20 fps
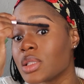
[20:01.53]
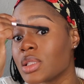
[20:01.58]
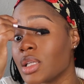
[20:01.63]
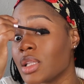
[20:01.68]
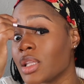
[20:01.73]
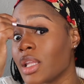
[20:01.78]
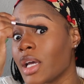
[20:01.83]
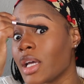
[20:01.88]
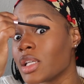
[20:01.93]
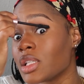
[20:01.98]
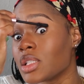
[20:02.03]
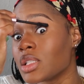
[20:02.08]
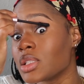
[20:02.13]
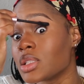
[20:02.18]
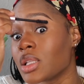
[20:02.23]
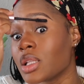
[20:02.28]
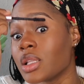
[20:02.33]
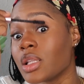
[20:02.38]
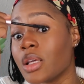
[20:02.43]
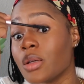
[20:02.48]
your lashes
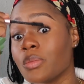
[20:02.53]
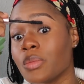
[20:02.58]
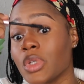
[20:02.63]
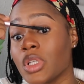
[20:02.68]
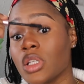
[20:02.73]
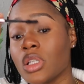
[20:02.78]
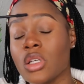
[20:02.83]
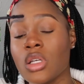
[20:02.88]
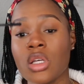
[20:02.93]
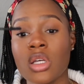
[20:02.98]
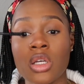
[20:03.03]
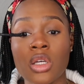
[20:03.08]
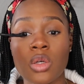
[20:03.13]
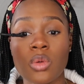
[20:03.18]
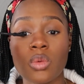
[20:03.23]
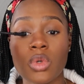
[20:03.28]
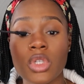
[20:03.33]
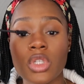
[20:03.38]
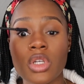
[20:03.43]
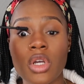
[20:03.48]
clumpy.
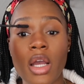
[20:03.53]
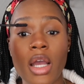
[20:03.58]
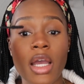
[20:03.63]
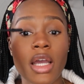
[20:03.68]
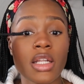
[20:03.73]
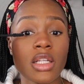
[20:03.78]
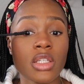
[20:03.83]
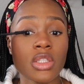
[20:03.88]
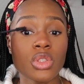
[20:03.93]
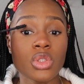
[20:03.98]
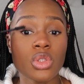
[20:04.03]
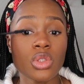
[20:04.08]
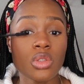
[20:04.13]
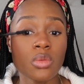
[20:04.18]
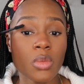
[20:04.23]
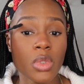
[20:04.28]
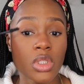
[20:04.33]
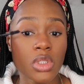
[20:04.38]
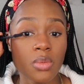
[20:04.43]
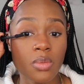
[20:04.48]
when you're adding too
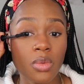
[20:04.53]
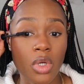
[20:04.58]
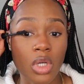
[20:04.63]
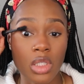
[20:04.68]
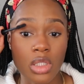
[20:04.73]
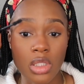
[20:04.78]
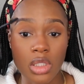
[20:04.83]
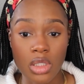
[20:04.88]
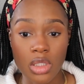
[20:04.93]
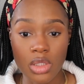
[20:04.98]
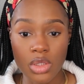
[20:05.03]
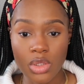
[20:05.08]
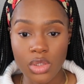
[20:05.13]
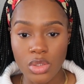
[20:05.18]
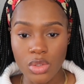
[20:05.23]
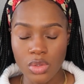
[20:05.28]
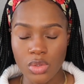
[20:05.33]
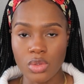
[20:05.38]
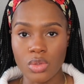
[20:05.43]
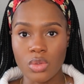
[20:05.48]
much product
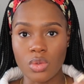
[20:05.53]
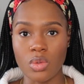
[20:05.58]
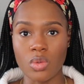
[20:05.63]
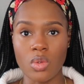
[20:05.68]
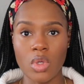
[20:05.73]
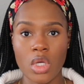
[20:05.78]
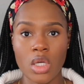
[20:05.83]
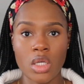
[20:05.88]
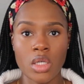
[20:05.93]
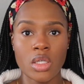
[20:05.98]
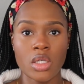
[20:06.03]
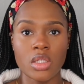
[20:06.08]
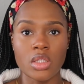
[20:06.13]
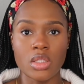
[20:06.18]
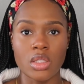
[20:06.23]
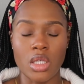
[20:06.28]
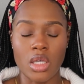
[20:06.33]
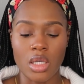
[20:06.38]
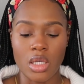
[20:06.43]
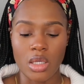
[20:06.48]
to
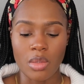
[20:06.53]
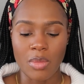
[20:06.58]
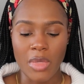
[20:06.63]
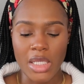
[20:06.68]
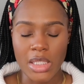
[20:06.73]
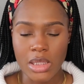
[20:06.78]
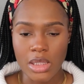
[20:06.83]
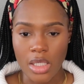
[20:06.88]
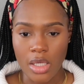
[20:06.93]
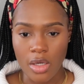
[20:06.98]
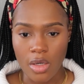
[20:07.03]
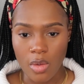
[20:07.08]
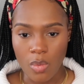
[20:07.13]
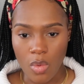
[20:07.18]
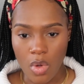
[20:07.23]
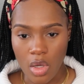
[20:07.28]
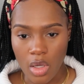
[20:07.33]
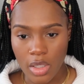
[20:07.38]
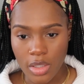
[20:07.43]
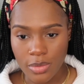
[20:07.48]
the mascara
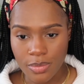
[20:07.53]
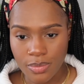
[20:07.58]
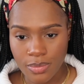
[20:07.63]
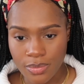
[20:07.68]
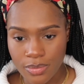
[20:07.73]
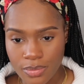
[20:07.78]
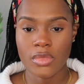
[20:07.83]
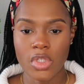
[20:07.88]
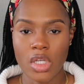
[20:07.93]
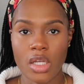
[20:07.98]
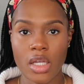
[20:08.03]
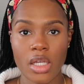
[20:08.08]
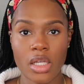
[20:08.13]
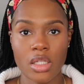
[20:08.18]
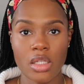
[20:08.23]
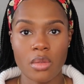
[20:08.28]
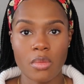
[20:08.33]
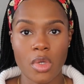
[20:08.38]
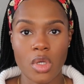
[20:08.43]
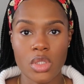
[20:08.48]
wand. All right,
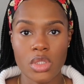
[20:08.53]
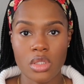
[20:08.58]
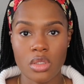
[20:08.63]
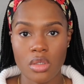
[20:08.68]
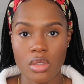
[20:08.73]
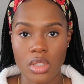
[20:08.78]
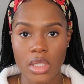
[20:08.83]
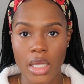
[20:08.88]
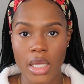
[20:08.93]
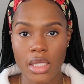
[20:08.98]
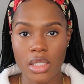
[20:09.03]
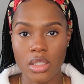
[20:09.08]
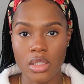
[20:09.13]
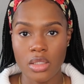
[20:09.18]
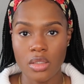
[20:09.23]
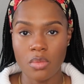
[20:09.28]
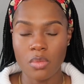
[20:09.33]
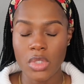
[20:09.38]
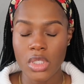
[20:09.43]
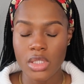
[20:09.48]
and I'm also going to add a
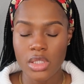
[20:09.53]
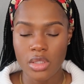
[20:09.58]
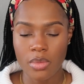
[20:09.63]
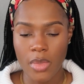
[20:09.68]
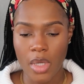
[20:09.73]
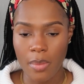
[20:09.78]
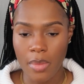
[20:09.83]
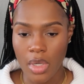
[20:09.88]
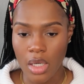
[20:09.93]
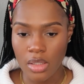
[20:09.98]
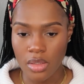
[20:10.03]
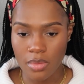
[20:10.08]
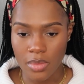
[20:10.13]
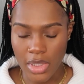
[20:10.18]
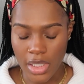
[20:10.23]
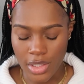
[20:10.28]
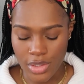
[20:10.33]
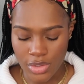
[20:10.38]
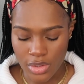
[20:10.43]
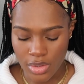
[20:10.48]
little bit to my bottom
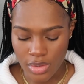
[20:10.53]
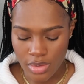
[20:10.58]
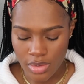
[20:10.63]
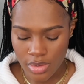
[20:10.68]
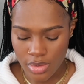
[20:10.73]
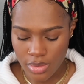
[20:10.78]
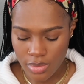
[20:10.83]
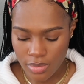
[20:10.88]
lashes.